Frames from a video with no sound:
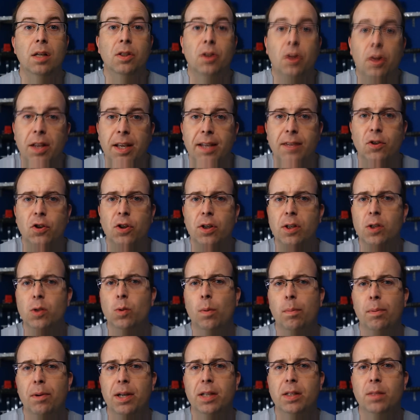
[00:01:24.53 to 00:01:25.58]
So the engineers
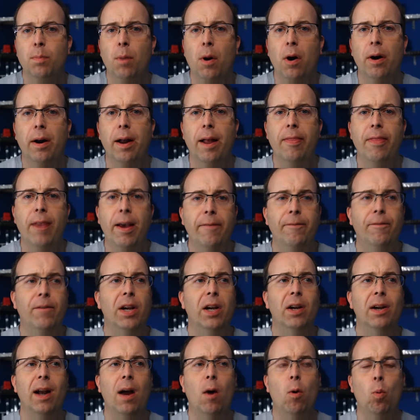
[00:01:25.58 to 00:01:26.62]
were pretty smart, and they
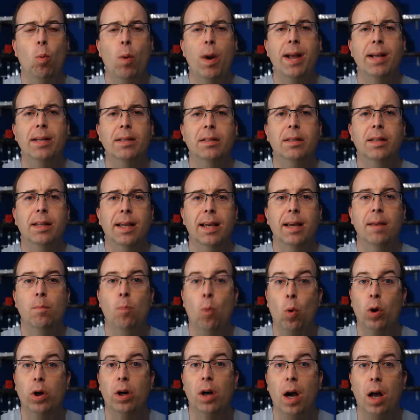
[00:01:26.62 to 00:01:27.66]
figured out ways to
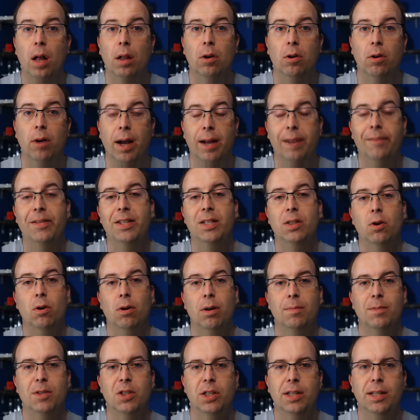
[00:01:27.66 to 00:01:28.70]
get more engineers out of
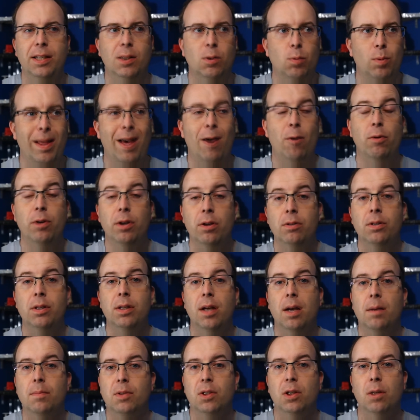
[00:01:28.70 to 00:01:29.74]
these early machines without
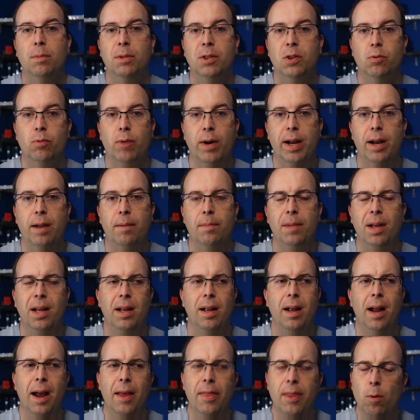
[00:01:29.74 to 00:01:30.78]
using up so much
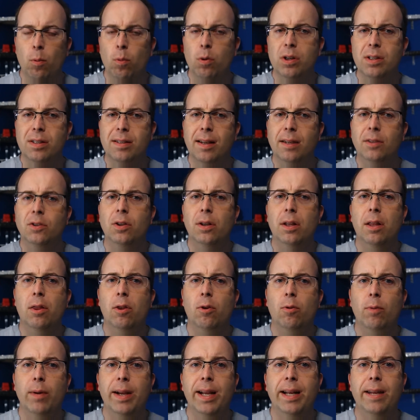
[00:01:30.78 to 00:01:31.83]
RAM. And there were
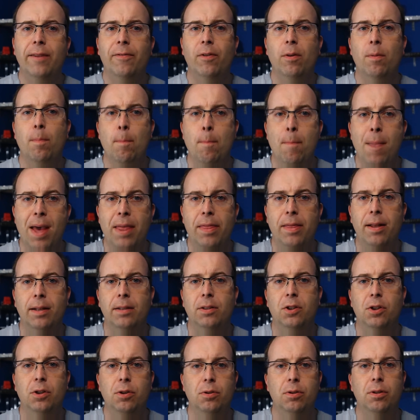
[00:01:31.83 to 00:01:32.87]
essentially 64,000
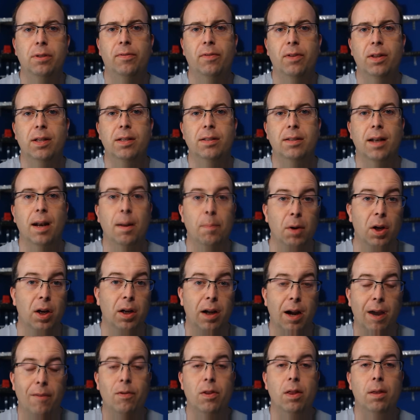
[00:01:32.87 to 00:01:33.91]
different methods
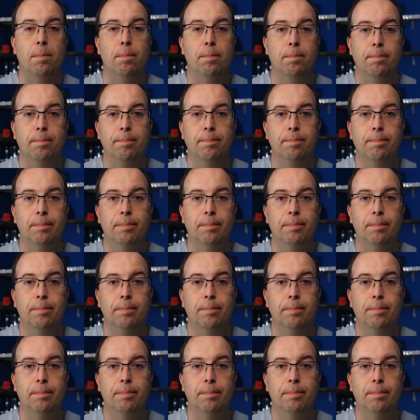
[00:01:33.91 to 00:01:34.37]
used for this, and I'm